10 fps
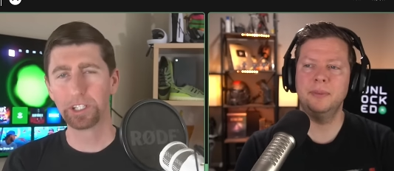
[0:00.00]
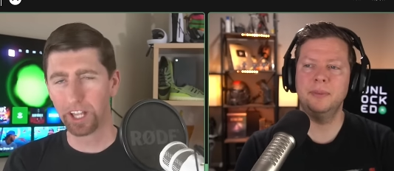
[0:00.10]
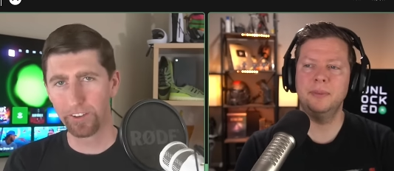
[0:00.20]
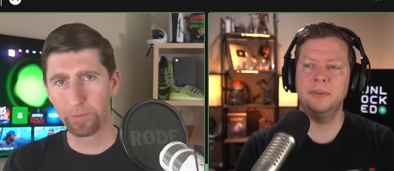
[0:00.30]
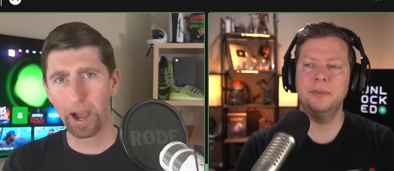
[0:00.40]
Speaker 1: We
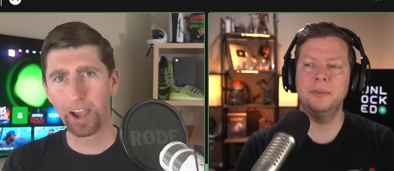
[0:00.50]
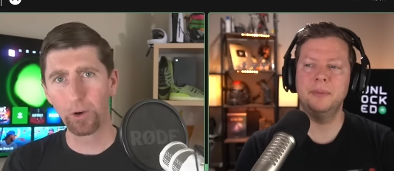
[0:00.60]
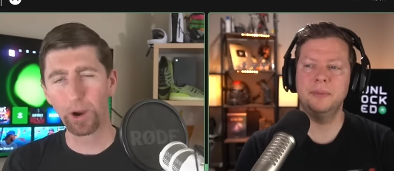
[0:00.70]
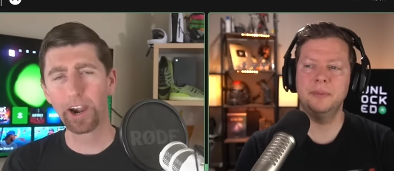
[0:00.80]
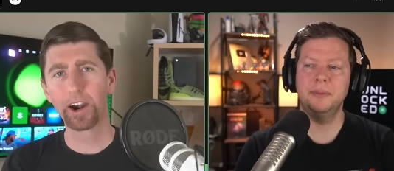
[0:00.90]
love
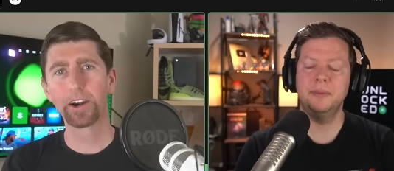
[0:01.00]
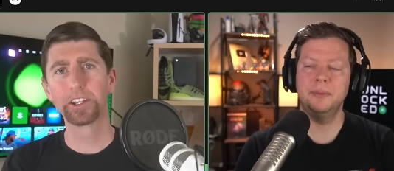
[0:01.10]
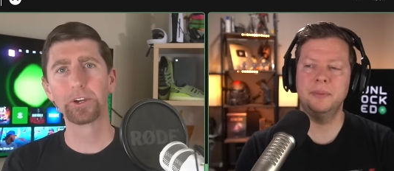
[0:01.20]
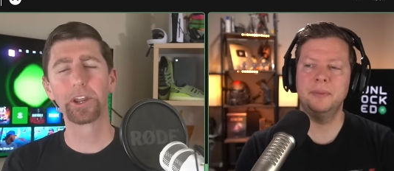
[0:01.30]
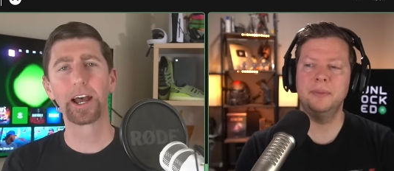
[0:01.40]

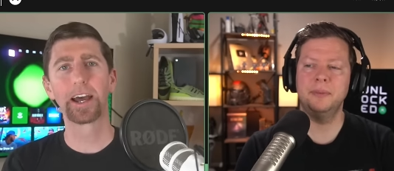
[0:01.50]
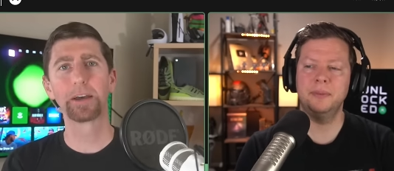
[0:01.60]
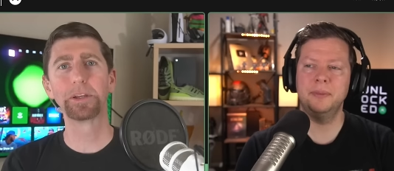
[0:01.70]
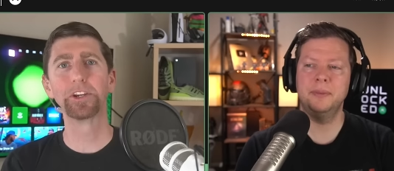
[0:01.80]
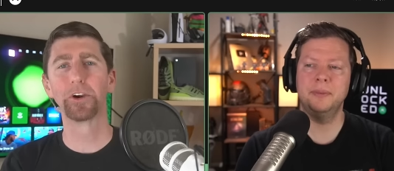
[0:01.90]
BioWare. You and
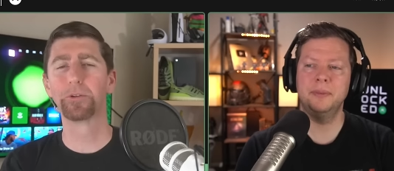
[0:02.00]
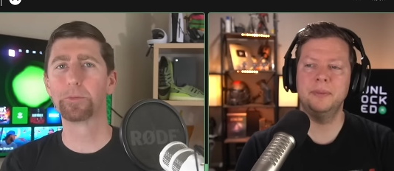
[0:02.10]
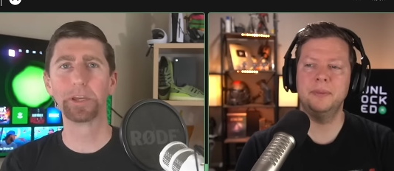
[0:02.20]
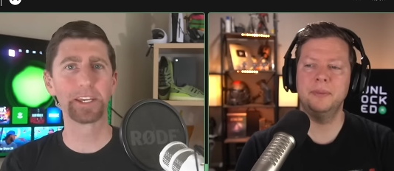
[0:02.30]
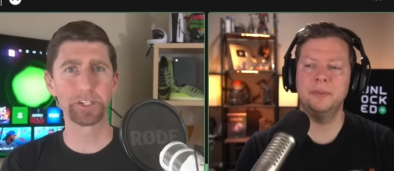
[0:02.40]
I. I mean, you're
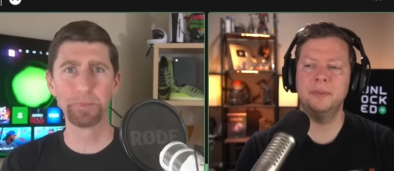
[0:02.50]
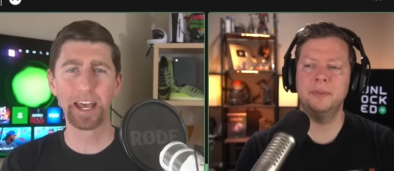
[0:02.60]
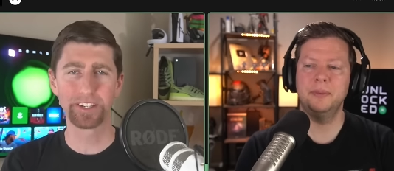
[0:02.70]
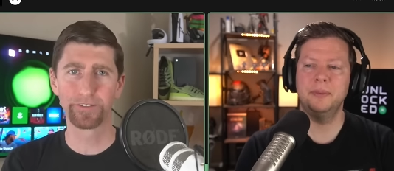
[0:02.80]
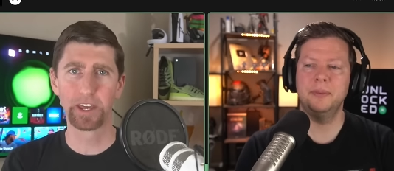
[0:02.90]
the biggest
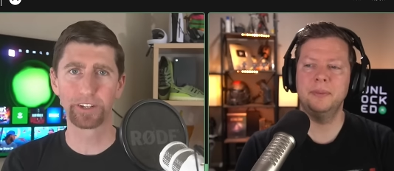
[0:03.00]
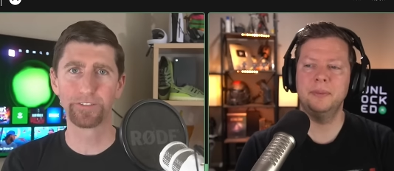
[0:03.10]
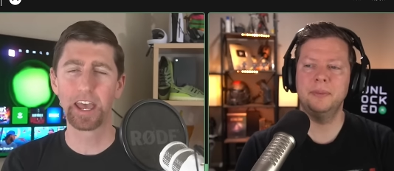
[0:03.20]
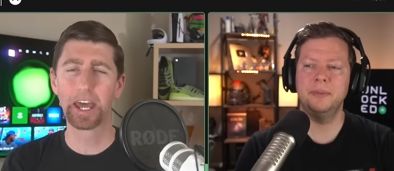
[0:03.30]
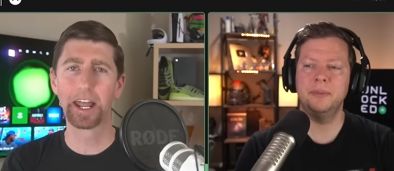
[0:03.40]
Mass Effect
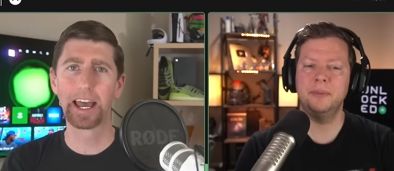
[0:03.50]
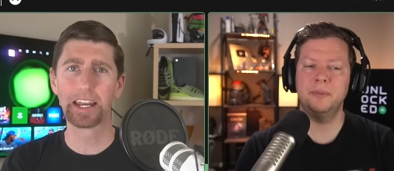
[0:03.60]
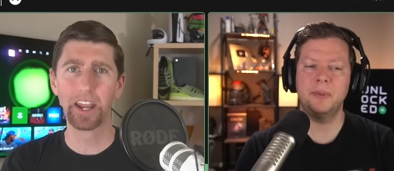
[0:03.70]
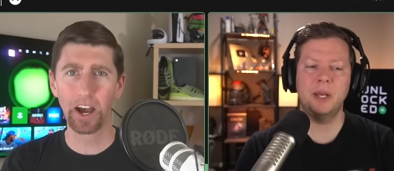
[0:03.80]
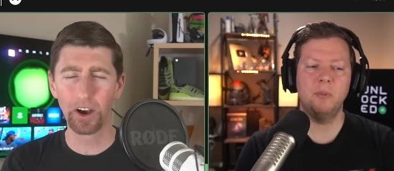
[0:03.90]
fan
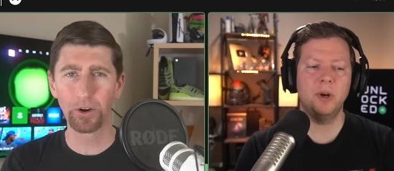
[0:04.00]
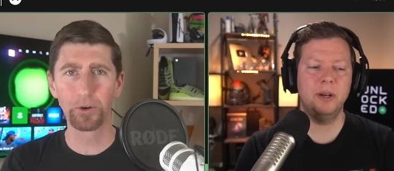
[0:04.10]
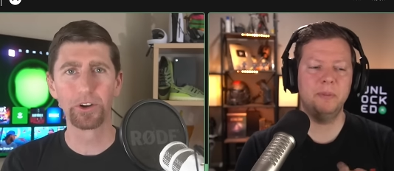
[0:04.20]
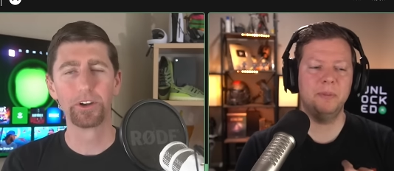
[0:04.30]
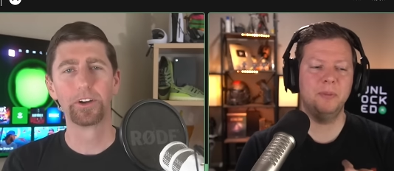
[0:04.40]
I know.
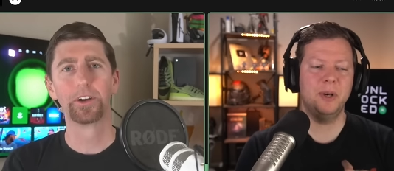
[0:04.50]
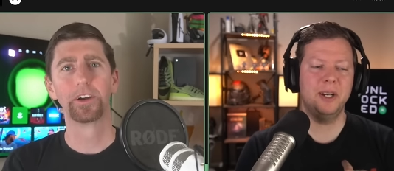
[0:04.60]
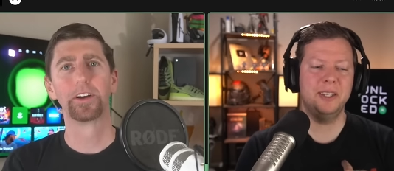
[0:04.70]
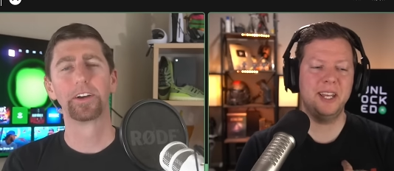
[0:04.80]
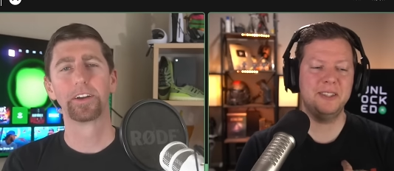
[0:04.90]
Wearing,
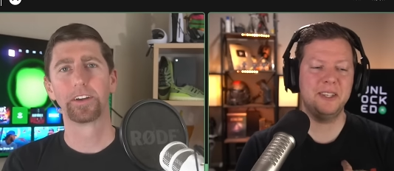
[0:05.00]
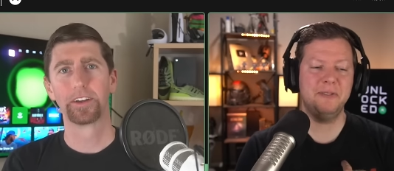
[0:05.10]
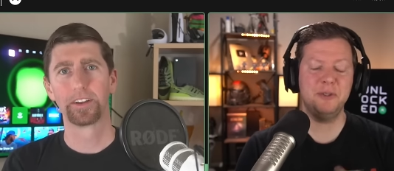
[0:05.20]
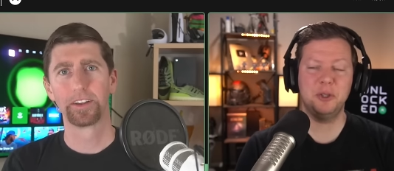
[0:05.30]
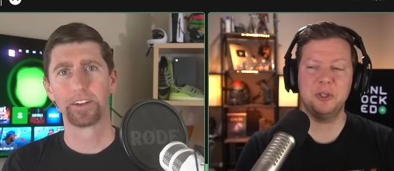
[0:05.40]
Speaker 2: wearing the
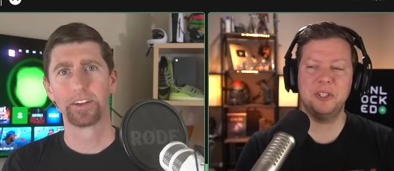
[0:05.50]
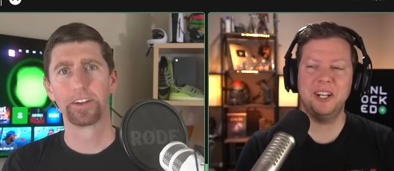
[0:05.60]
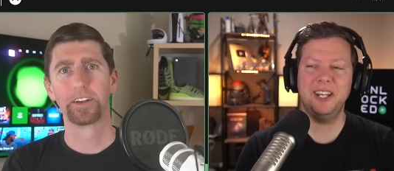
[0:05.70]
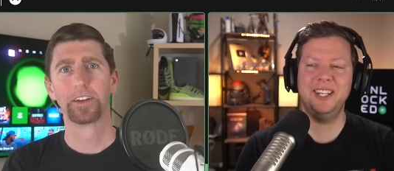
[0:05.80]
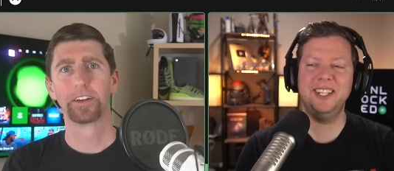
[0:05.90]
N7 shirt today.